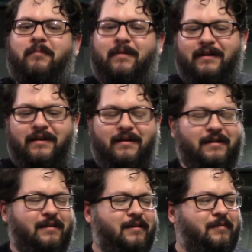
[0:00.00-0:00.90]
like, man,
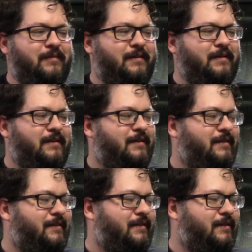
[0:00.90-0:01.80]
I'd really love a Mr.
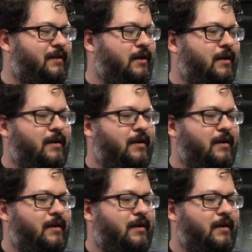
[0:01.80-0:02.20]
Goodbar right now.